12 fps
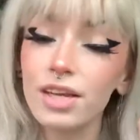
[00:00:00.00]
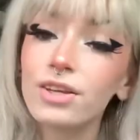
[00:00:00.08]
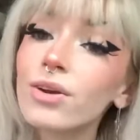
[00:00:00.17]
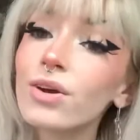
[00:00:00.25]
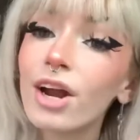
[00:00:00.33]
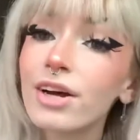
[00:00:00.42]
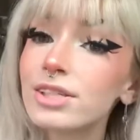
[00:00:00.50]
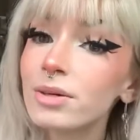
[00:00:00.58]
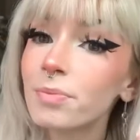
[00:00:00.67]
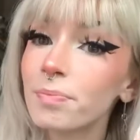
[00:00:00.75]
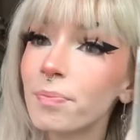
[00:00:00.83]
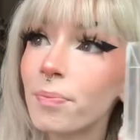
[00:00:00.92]
You can also
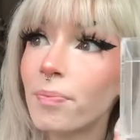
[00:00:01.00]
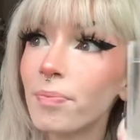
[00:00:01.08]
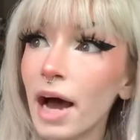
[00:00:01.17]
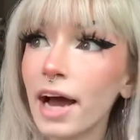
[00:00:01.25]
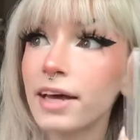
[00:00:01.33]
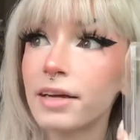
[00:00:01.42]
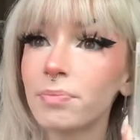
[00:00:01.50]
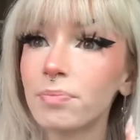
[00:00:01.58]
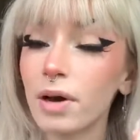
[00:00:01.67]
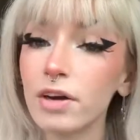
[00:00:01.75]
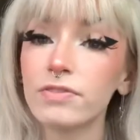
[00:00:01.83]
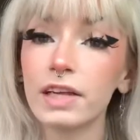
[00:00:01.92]
buy
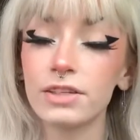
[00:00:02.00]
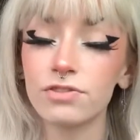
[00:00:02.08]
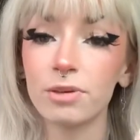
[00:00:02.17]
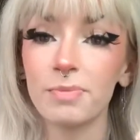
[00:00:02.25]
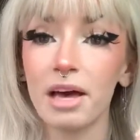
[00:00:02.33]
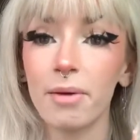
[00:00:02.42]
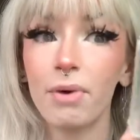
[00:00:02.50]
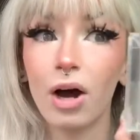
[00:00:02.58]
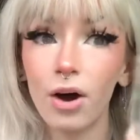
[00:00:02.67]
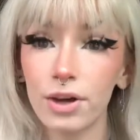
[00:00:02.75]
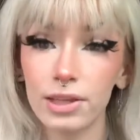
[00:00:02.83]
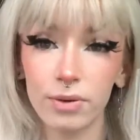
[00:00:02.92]
butterflies from them
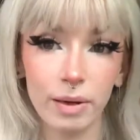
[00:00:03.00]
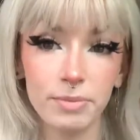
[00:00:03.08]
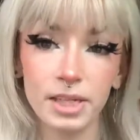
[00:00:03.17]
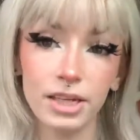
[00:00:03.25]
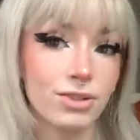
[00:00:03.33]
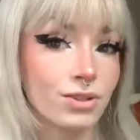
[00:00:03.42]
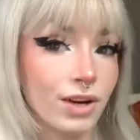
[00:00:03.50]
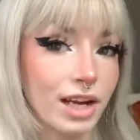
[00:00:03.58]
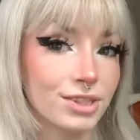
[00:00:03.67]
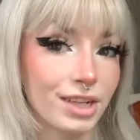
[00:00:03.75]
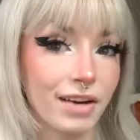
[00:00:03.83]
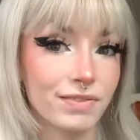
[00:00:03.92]
on their website. You don't
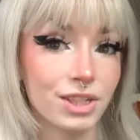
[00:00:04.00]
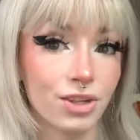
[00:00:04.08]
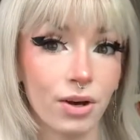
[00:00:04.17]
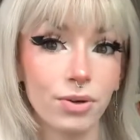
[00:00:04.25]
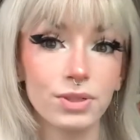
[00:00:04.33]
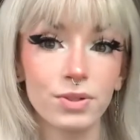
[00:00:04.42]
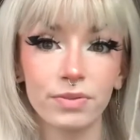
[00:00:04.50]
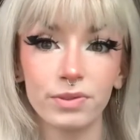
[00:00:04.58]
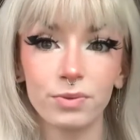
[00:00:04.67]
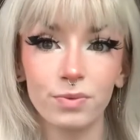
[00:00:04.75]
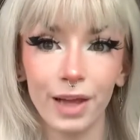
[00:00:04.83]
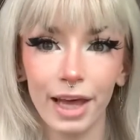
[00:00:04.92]
actually have to go. So if
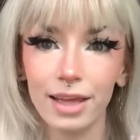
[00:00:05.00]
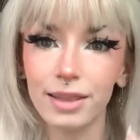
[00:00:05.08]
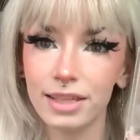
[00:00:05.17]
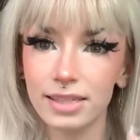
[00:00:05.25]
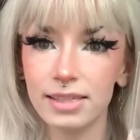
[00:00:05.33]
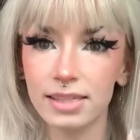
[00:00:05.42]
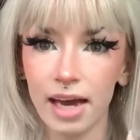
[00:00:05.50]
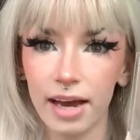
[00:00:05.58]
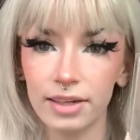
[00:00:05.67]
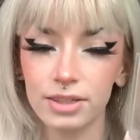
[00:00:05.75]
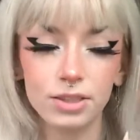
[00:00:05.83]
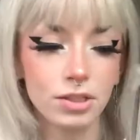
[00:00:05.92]
you like this
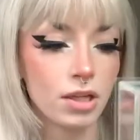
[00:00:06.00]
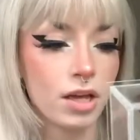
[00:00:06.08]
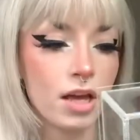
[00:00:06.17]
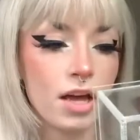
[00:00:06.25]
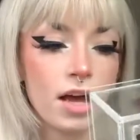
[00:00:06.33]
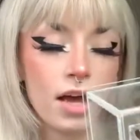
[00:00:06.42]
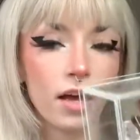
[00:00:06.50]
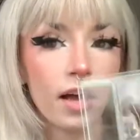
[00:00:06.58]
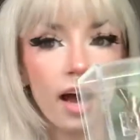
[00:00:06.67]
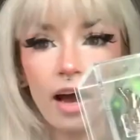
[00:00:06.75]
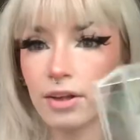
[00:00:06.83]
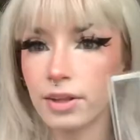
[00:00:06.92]
style,
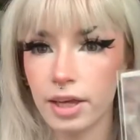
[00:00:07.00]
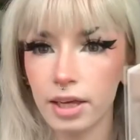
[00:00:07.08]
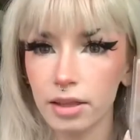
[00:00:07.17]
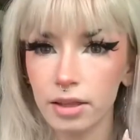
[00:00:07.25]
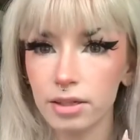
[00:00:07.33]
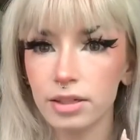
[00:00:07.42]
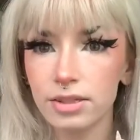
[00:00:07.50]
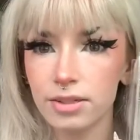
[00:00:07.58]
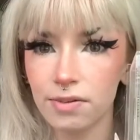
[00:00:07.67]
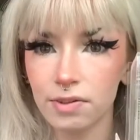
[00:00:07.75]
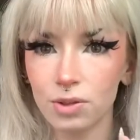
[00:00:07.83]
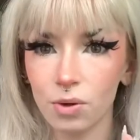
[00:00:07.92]
I'll link the
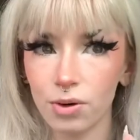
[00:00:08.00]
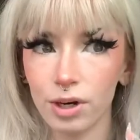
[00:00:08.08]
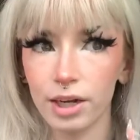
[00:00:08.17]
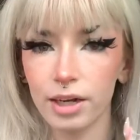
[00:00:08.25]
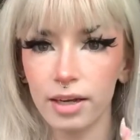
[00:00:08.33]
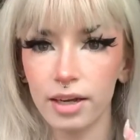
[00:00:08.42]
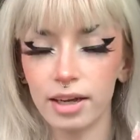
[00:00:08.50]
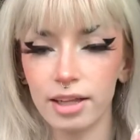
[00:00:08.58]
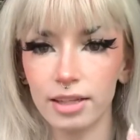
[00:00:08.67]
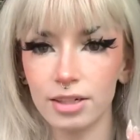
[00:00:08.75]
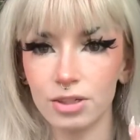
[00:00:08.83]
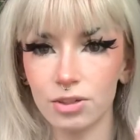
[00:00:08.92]
conservatory in
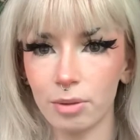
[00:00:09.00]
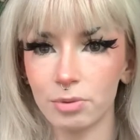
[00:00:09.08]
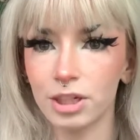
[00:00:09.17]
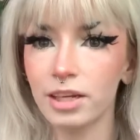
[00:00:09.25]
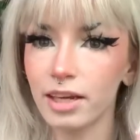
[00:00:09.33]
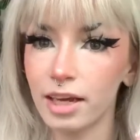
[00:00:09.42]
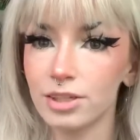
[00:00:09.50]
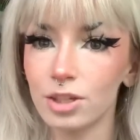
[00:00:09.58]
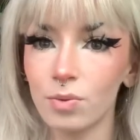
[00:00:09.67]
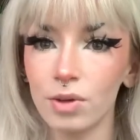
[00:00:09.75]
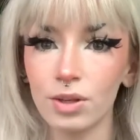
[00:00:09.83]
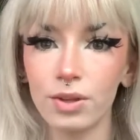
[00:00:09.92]
the description in case
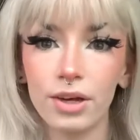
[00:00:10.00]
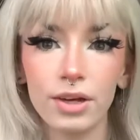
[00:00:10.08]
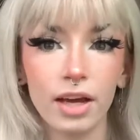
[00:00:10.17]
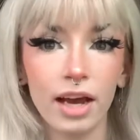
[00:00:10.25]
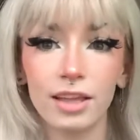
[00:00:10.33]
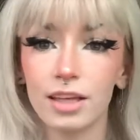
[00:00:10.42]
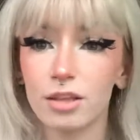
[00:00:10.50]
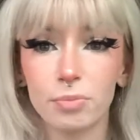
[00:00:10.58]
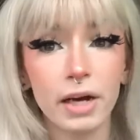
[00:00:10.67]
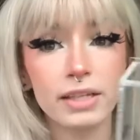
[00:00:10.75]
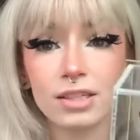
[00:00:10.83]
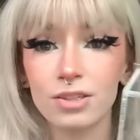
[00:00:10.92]
you want to look. I think the
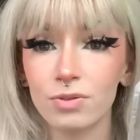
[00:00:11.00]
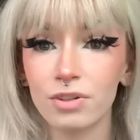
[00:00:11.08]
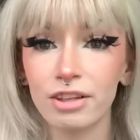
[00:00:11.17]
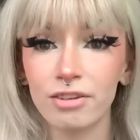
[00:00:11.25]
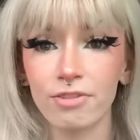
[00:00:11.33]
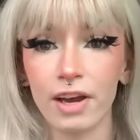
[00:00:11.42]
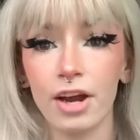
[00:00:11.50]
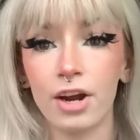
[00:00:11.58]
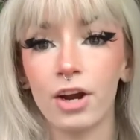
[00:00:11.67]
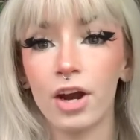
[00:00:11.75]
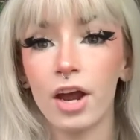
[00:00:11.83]
prices are really fair.